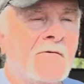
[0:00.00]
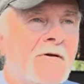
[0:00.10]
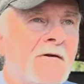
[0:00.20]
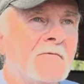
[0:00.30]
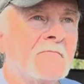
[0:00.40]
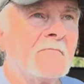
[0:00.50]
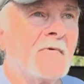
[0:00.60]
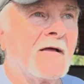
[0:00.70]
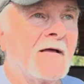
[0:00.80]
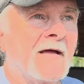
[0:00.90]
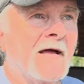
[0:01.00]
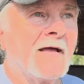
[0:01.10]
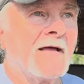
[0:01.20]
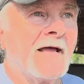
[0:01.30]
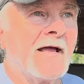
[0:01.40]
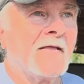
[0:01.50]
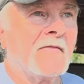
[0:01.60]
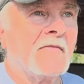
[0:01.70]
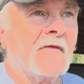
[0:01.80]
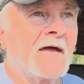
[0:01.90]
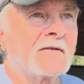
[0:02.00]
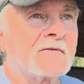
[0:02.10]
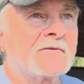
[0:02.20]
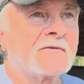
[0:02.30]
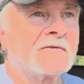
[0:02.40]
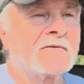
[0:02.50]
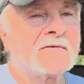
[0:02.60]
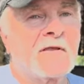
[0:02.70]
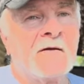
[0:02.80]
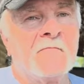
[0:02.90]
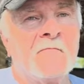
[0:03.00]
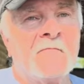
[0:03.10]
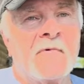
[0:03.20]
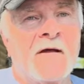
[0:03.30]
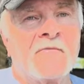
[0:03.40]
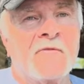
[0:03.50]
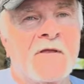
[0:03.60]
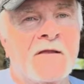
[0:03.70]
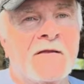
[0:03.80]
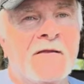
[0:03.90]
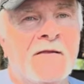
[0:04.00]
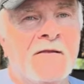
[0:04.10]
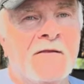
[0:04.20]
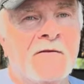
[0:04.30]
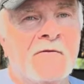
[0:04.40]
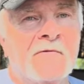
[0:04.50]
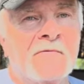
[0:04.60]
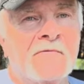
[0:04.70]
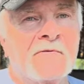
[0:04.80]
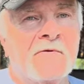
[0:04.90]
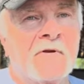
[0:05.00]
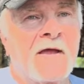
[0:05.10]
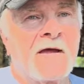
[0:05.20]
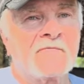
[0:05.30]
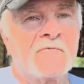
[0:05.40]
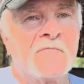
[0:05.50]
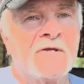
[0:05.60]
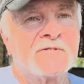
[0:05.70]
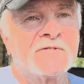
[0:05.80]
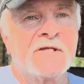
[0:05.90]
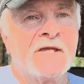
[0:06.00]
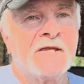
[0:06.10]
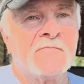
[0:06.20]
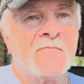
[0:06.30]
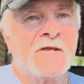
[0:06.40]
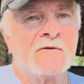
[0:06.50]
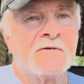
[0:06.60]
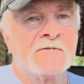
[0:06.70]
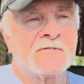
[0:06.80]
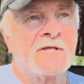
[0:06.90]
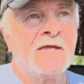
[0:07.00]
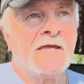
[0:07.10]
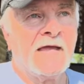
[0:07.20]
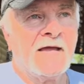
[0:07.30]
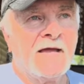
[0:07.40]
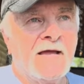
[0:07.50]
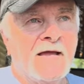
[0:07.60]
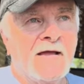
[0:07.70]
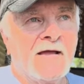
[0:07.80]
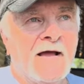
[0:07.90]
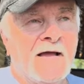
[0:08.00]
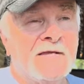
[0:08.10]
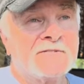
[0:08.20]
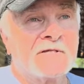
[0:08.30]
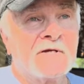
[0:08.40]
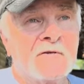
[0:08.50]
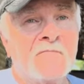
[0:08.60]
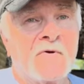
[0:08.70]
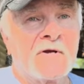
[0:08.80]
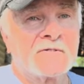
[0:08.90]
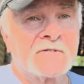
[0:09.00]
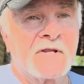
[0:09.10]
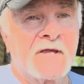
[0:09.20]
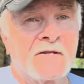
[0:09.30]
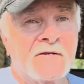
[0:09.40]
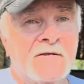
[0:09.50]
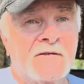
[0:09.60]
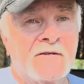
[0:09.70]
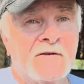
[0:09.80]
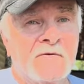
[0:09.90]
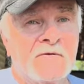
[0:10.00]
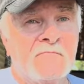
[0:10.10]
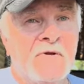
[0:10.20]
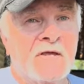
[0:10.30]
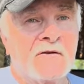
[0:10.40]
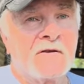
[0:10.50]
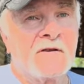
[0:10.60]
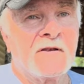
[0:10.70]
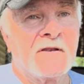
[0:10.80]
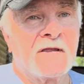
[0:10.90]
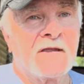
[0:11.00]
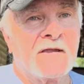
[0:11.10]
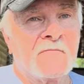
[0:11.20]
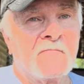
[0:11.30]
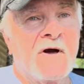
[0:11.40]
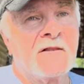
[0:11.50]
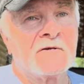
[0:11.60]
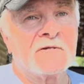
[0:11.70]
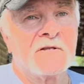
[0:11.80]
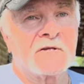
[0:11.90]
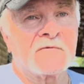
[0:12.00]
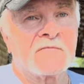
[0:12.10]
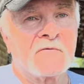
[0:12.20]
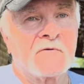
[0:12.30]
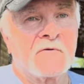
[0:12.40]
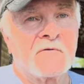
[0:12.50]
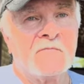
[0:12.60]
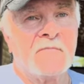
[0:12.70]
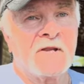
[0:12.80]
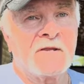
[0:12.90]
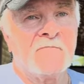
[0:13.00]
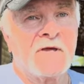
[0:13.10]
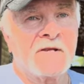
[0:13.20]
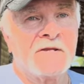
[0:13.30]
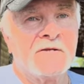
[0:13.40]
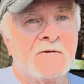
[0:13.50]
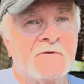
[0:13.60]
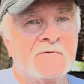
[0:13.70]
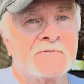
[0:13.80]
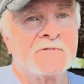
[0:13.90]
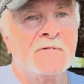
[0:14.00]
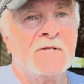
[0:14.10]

Well, that's something I think, you know, is going to have to be seen because he's a good president. You know, he's been in politics for many, many years.